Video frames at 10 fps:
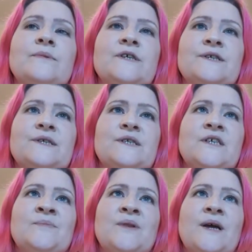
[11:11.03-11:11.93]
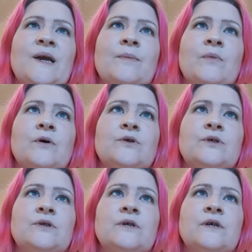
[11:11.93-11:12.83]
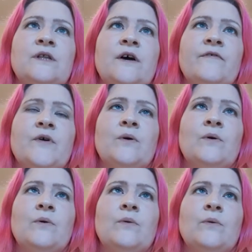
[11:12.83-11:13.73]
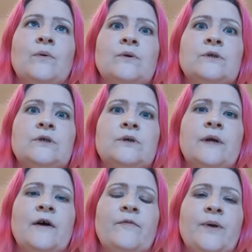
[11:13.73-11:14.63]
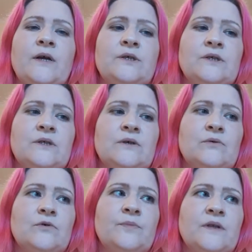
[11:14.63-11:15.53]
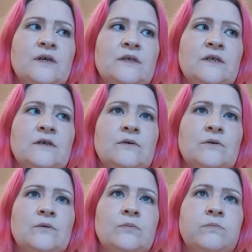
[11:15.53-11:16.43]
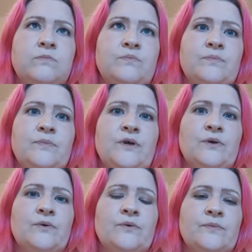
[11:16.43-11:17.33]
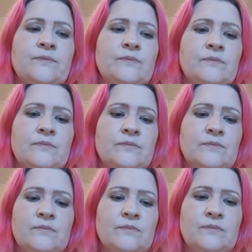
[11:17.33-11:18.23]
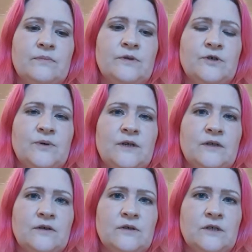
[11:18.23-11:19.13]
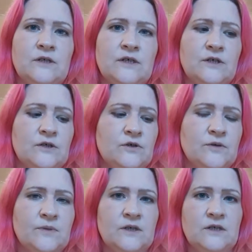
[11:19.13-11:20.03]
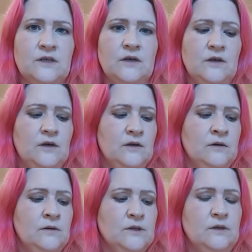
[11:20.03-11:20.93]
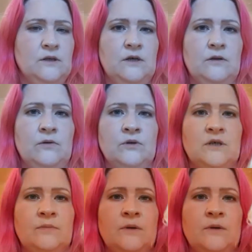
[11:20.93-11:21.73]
doesn't seem like much in that I've got 2.5 pages to go, but that's still, you know, 20,000 stitches or something silly like that. It's going to take a long time.